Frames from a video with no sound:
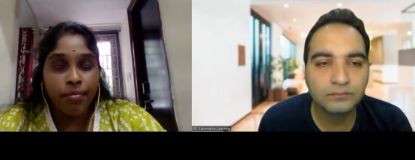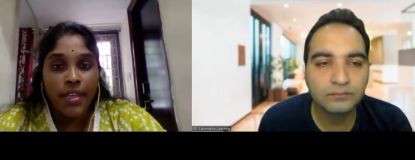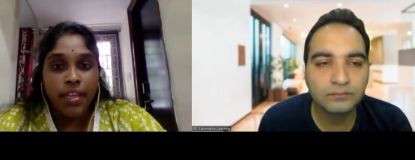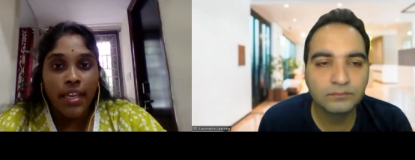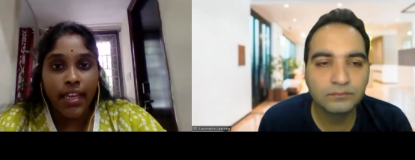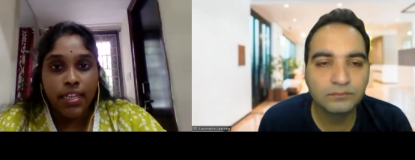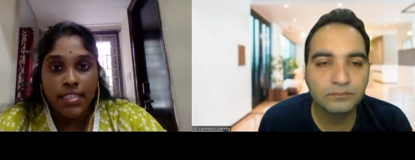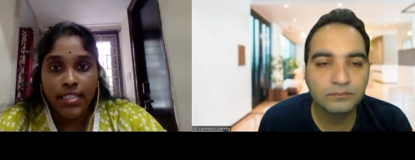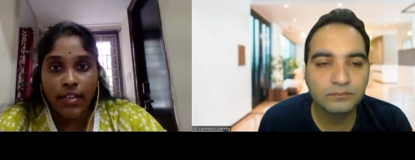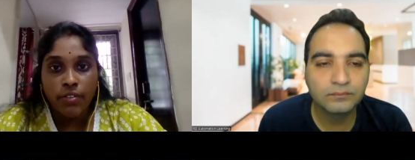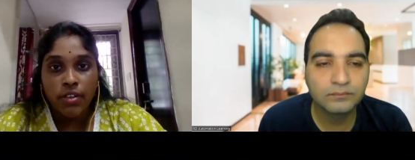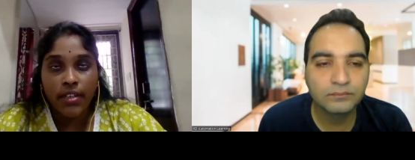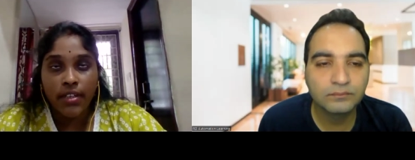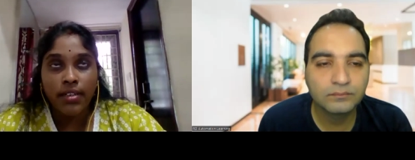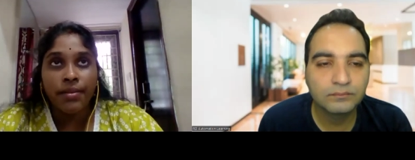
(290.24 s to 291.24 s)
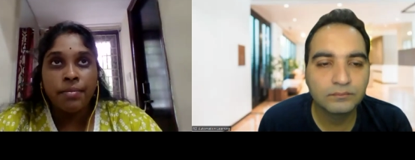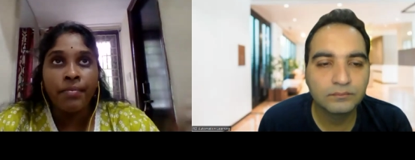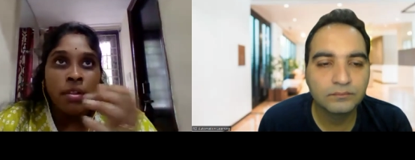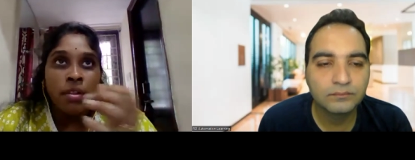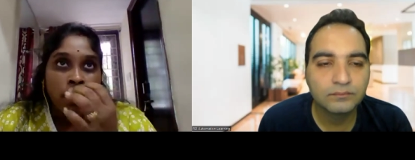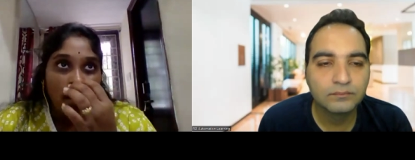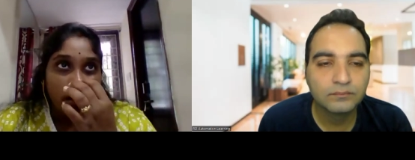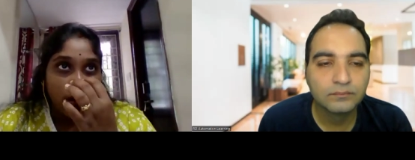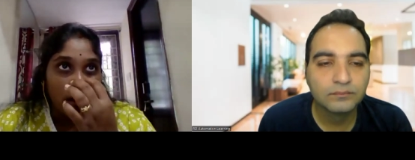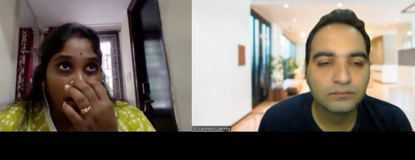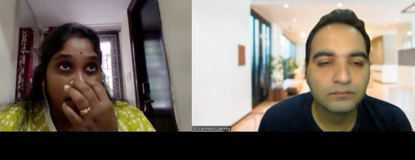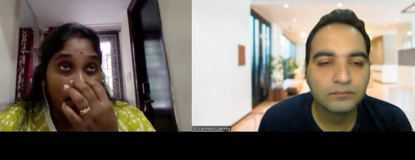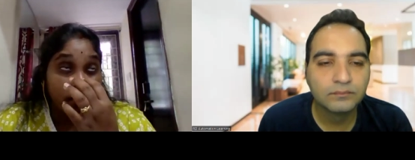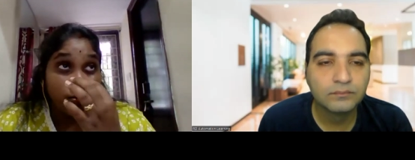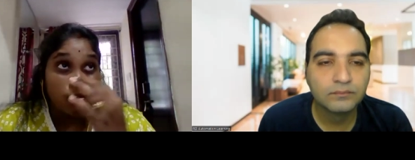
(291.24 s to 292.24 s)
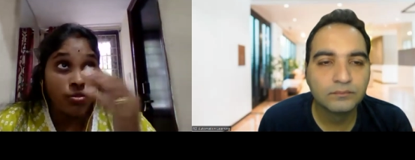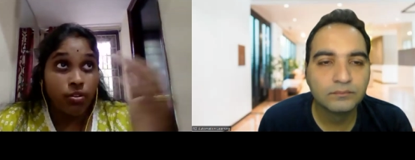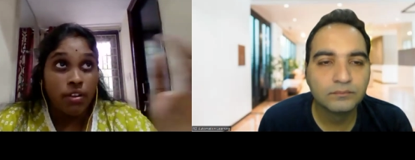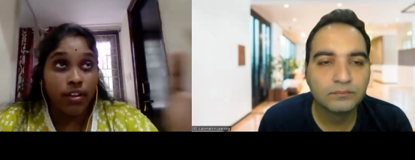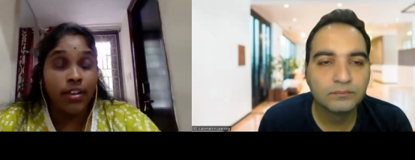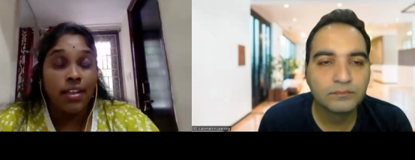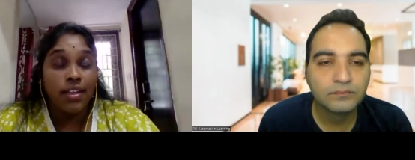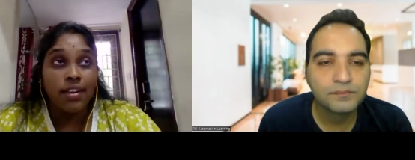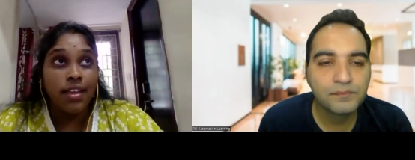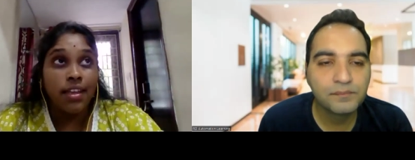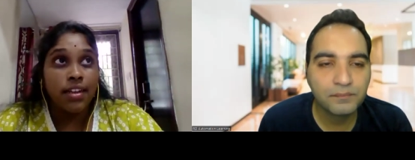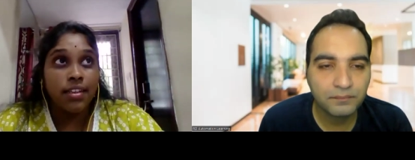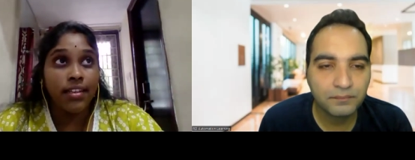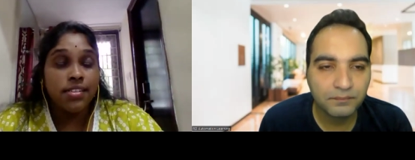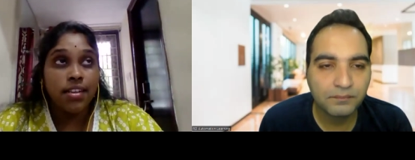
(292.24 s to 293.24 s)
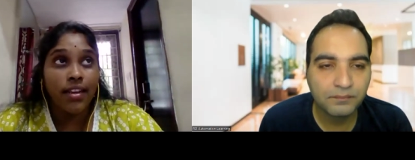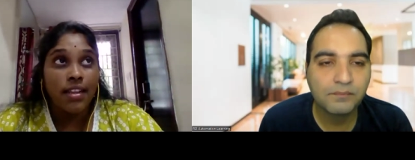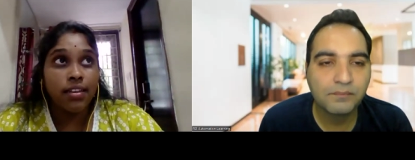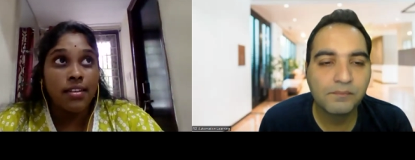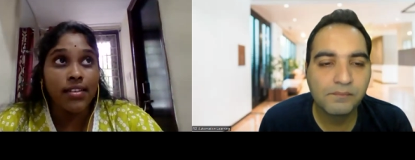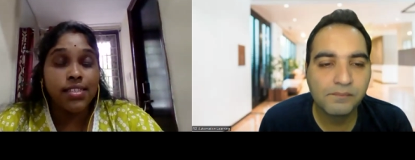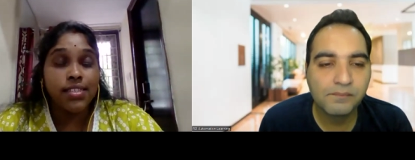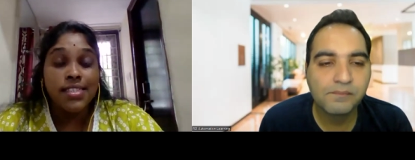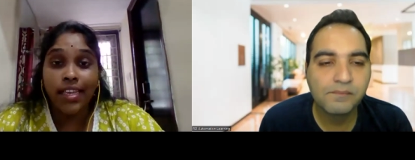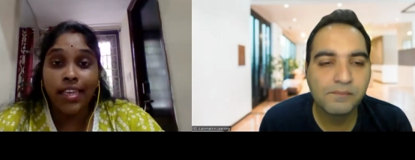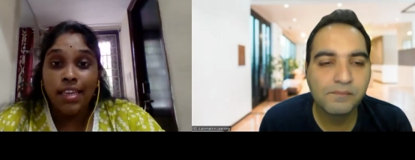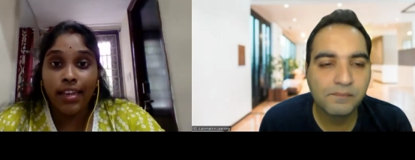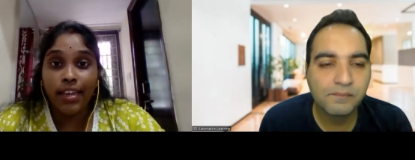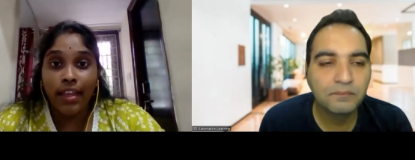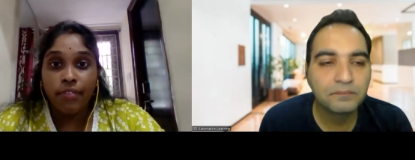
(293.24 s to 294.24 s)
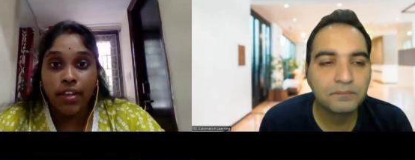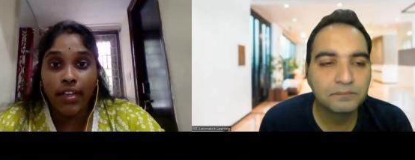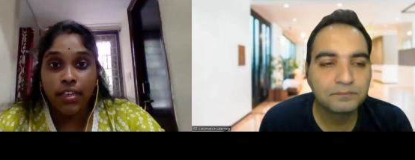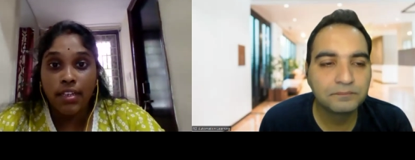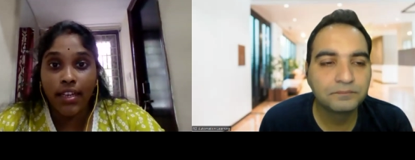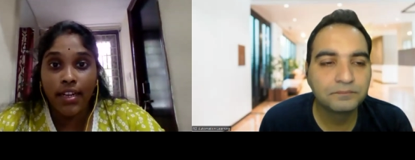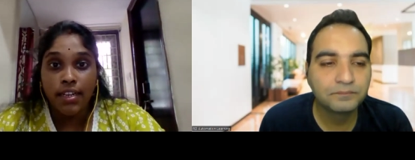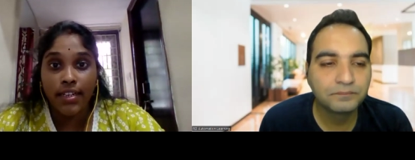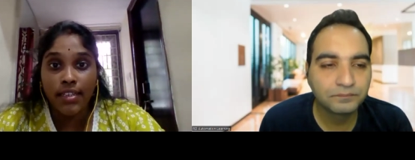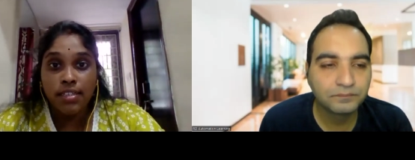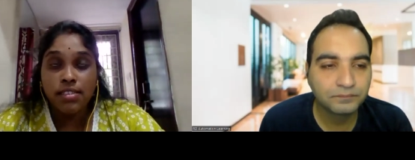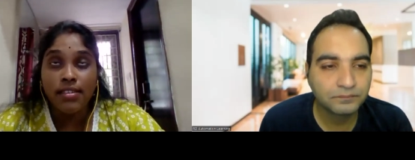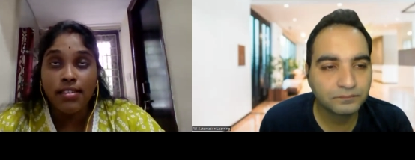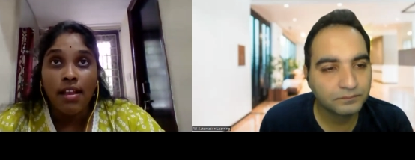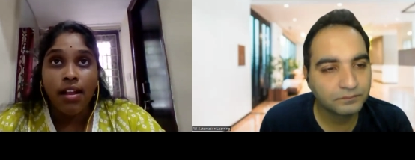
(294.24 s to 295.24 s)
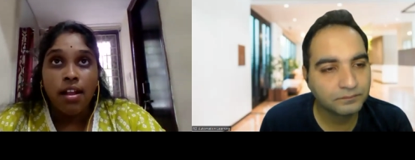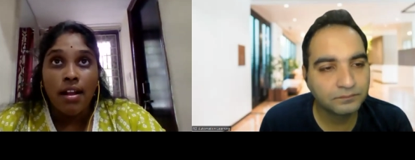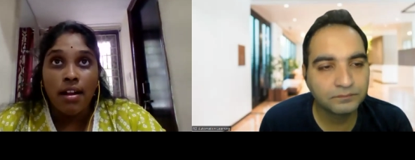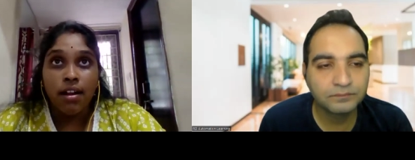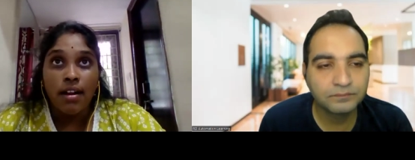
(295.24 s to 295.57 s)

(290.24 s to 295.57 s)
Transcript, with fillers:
Speaker 1: be achieved. Uh, uh, so sorry, inheritance like a single level inheritance, hmm.